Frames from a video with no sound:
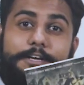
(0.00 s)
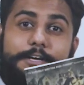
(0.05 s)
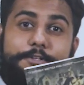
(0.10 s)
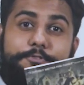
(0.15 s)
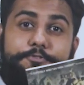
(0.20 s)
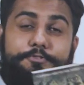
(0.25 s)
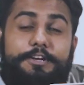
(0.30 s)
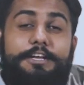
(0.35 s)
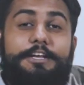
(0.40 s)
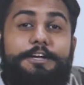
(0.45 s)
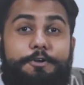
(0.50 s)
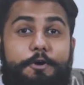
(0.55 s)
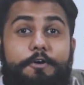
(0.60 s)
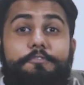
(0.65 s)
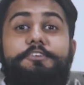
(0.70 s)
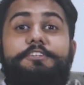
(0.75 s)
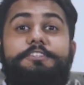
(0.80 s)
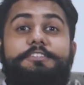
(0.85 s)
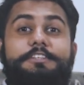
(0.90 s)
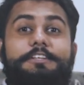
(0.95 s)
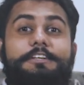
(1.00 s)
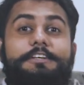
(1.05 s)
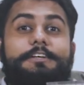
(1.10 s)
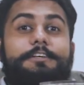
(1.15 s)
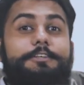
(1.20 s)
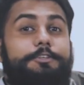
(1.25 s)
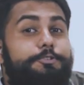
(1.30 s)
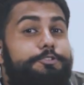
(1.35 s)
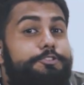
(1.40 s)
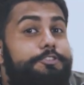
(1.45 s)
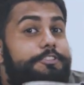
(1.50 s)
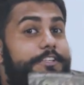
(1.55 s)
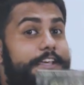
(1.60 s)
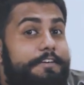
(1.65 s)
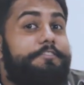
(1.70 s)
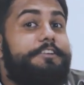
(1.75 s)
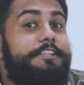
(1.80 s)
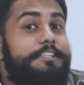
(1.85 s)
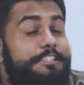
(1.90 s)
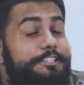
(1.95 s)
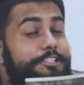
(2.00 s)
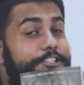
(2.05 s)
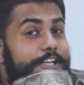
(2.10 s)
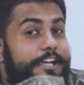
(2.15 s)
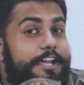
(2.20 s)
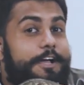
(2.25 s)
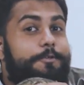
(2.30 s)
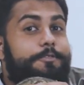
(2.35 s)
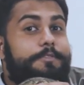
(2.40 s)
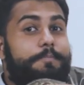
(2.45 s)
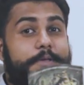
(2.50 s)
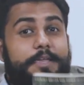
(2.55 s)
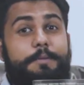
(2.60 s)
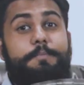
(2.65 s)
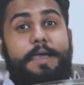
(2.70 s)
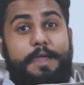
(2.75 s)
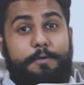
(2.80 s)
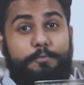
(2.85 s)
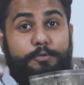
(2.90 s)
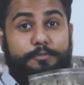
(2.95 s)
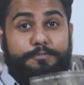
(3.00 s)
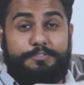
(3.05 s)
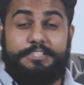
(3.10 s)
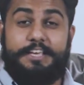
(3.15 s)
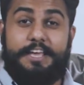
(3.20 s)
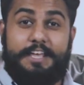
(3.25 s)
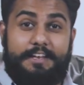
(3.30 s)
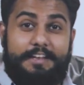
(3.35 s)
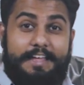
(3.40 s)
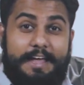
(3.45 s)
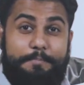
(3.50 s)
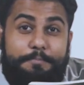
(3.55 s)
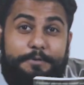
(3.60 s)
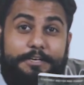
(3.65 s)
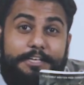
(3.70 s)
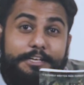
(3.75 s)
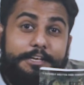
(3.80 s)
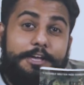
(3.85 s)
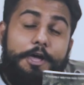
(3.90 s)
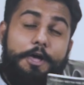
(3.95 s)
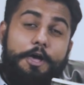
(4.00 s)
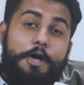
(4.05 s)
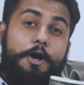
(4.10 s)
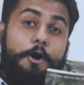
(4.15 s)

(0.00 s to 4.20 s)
thriller novel, you should definitely check out the Big Bad Wolf sale happening